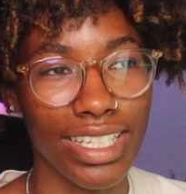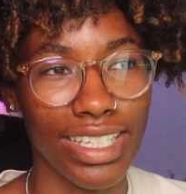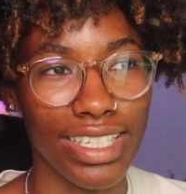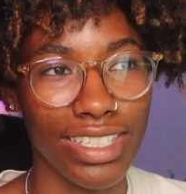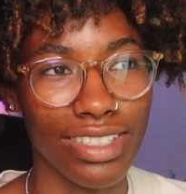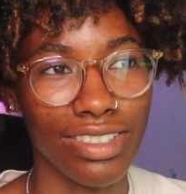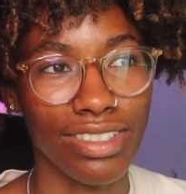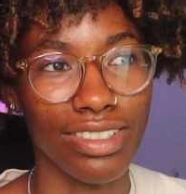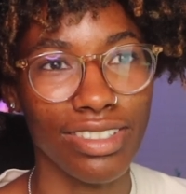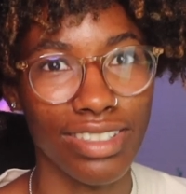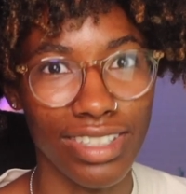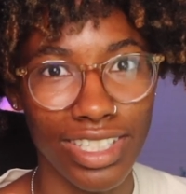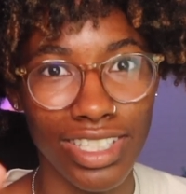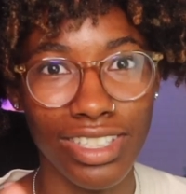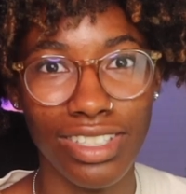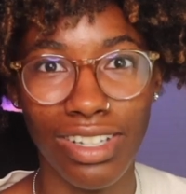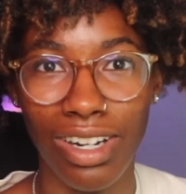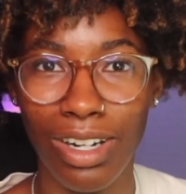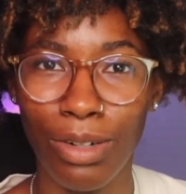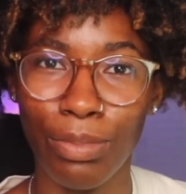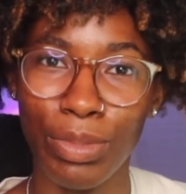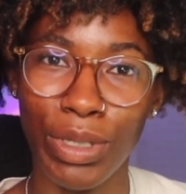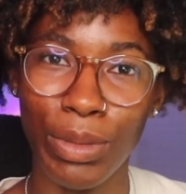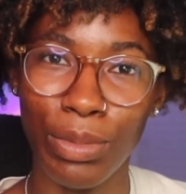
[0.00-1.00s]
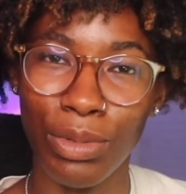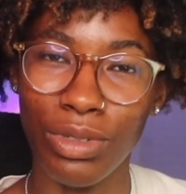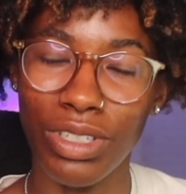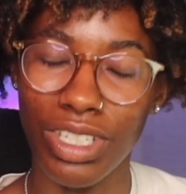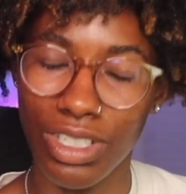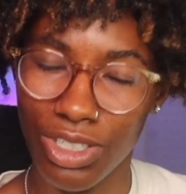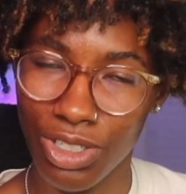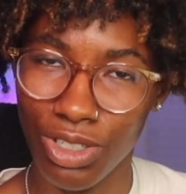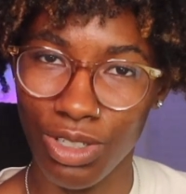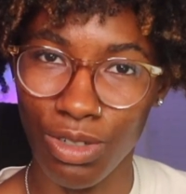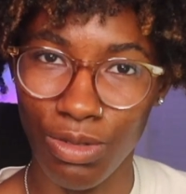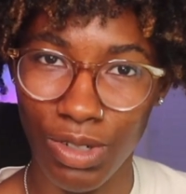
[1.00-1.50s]
these are people
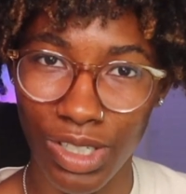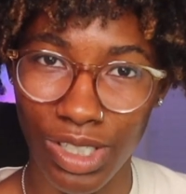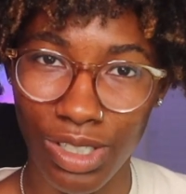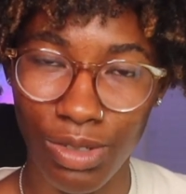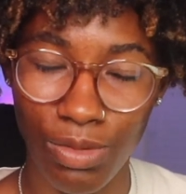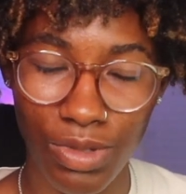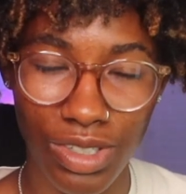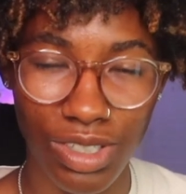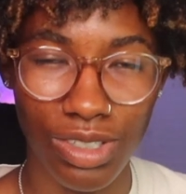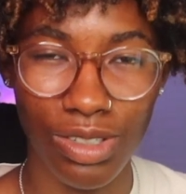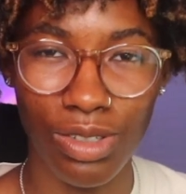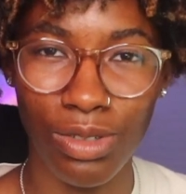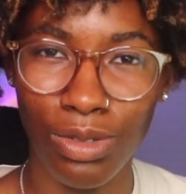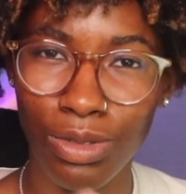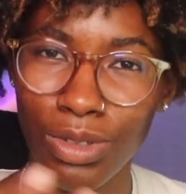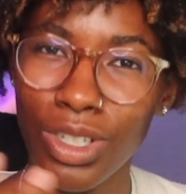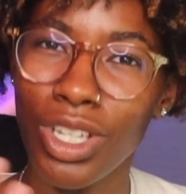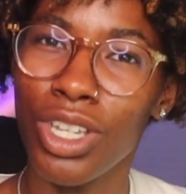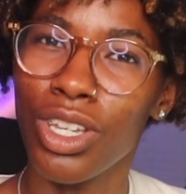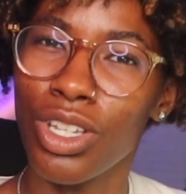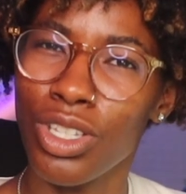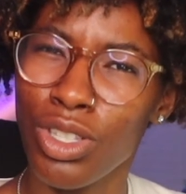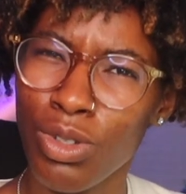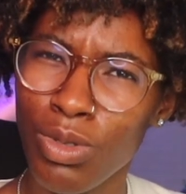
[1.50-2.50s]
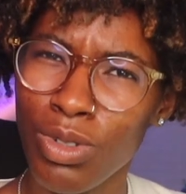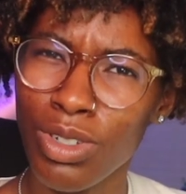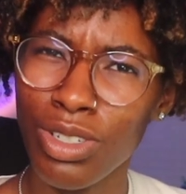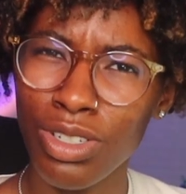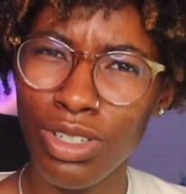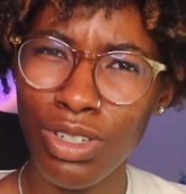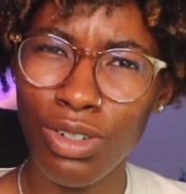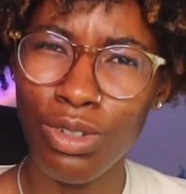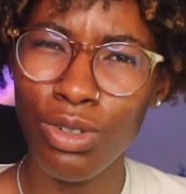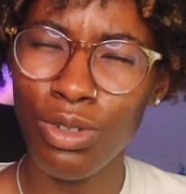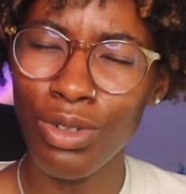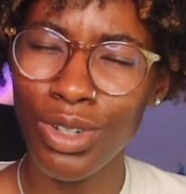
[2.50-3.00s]
that you're working with, so you want to
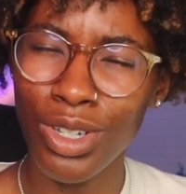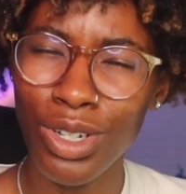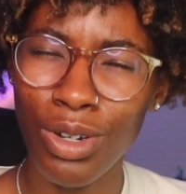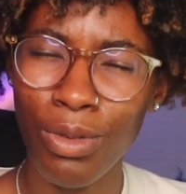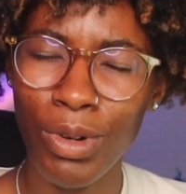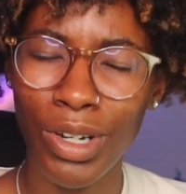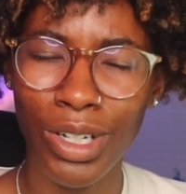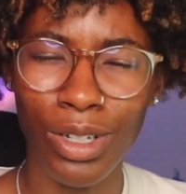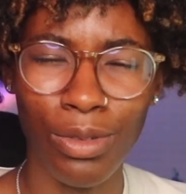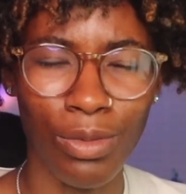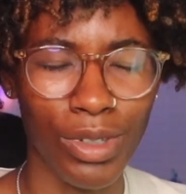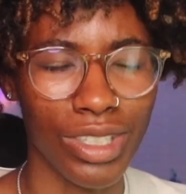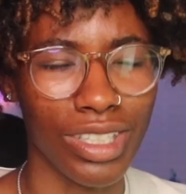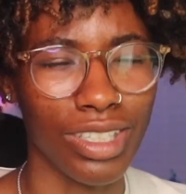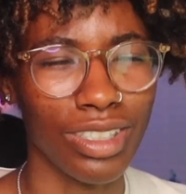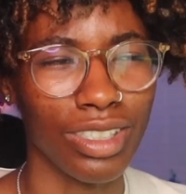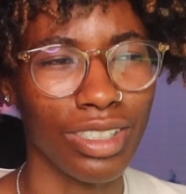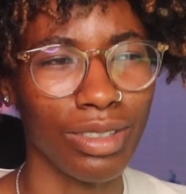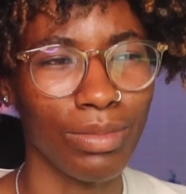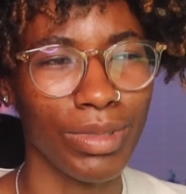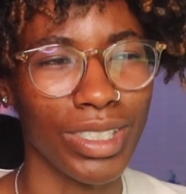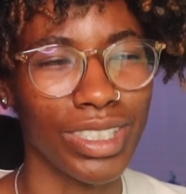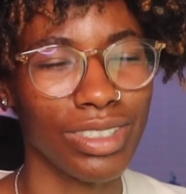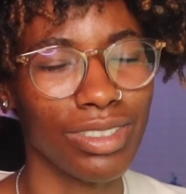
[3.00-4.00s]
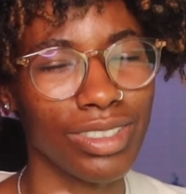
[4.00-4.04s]
know who you're working with a little bit.